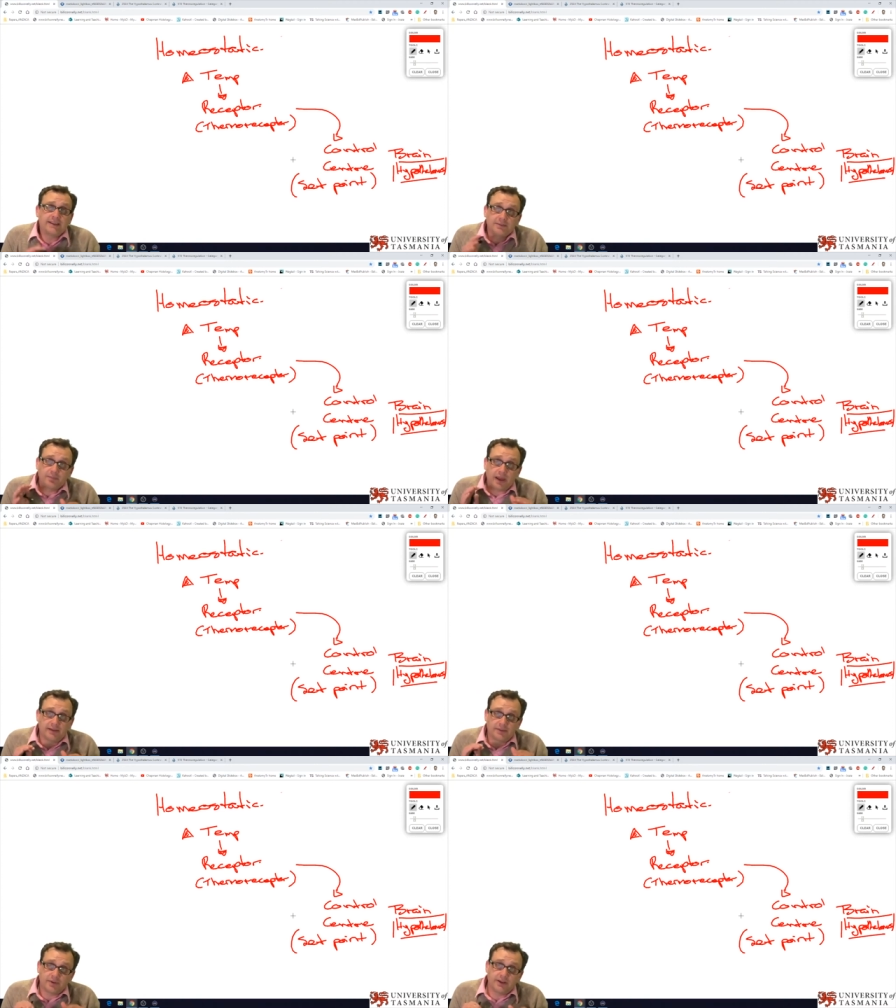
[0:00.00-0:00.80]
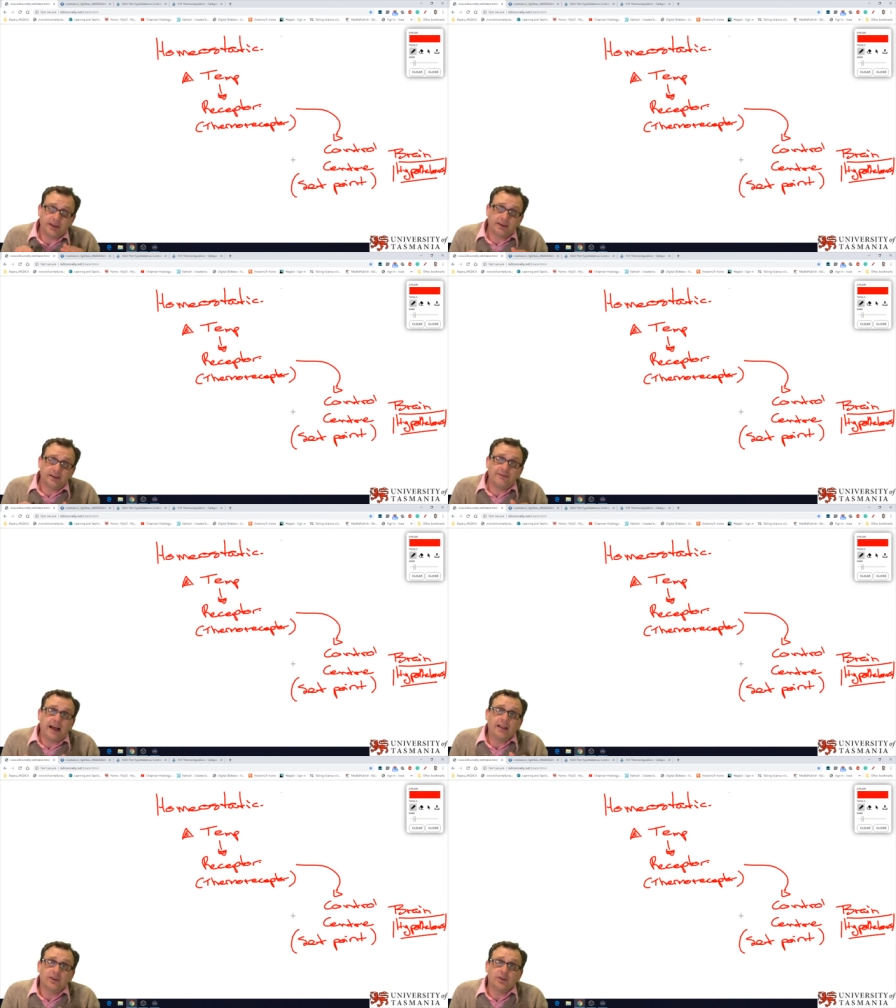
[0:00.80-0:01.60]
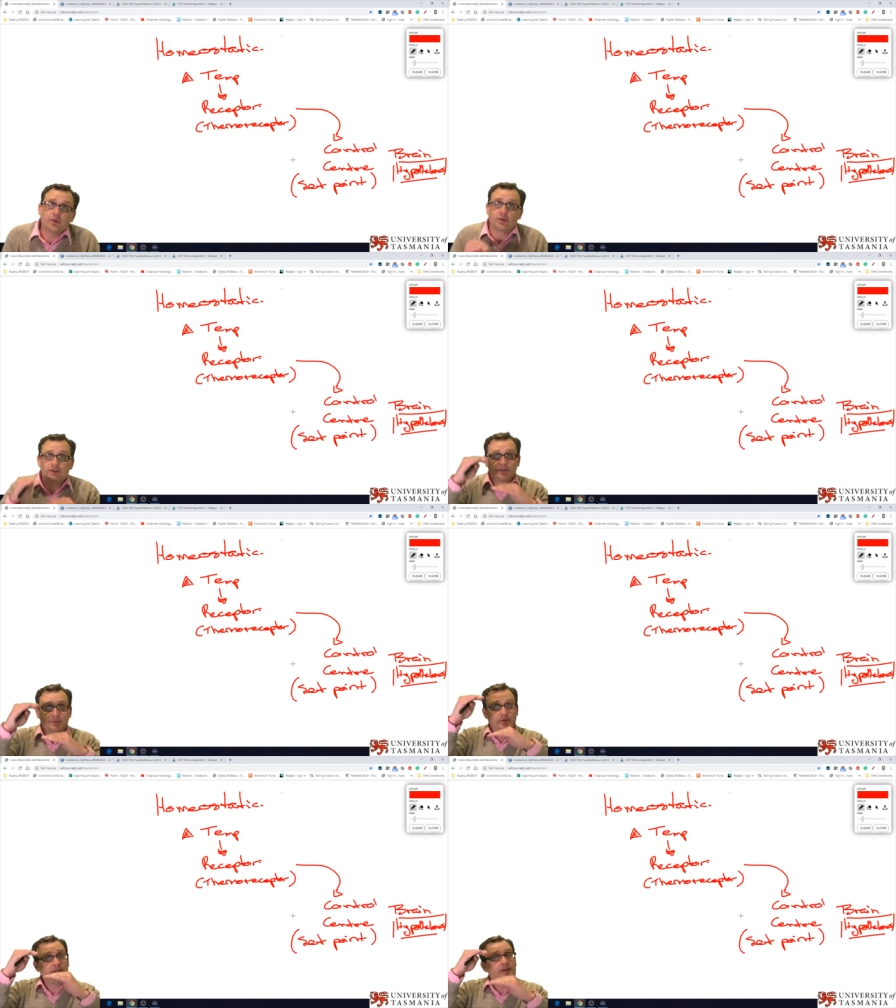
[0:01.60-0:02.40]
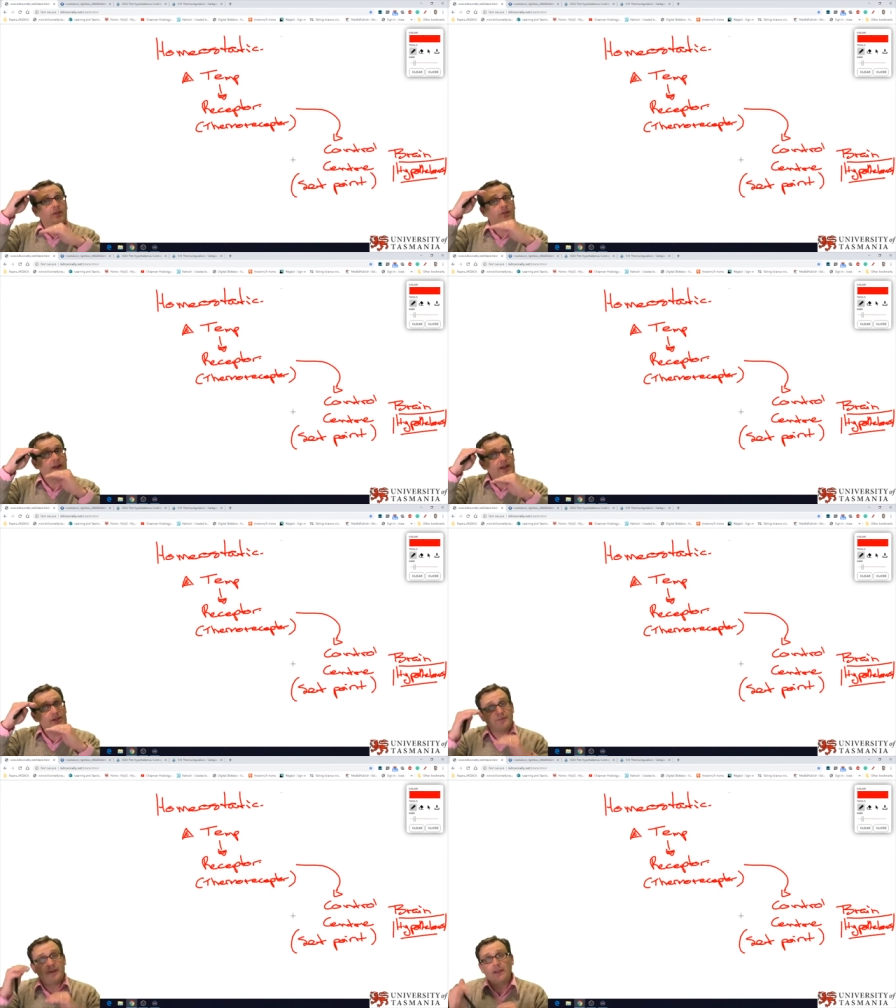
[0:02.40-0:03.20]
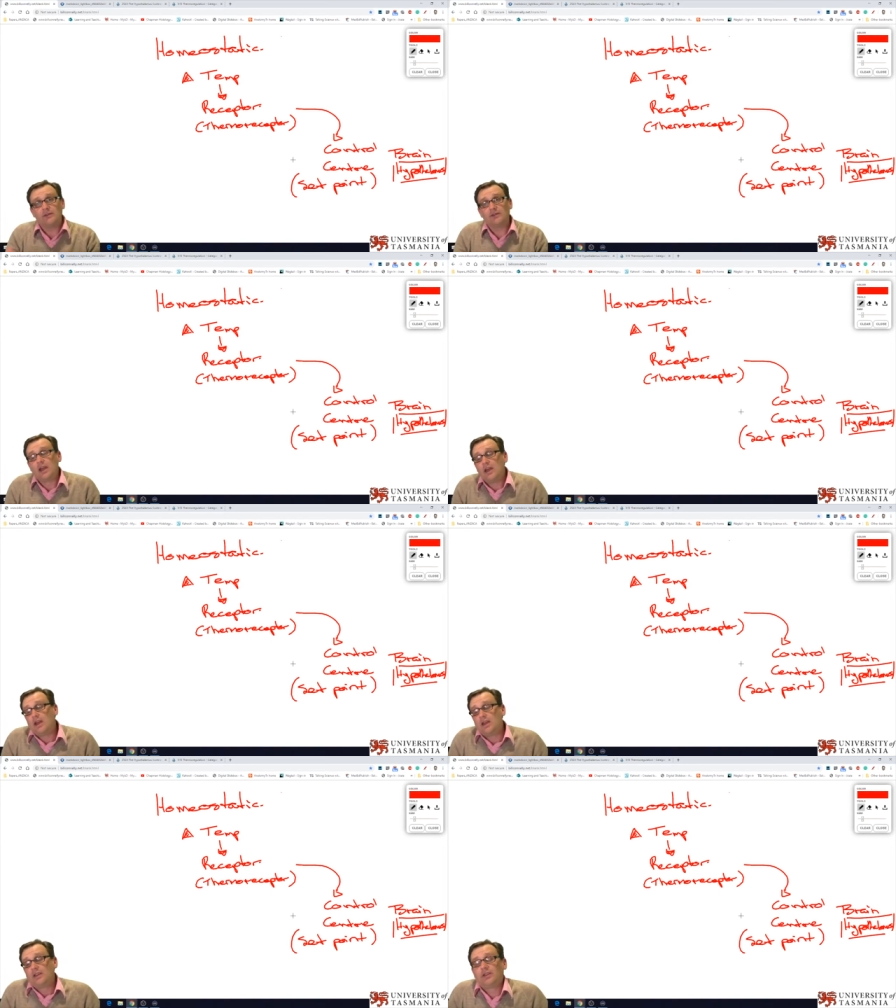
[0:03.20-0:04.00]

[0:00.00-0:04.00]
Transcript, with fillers: So it has a, as a particular value or a particular range of values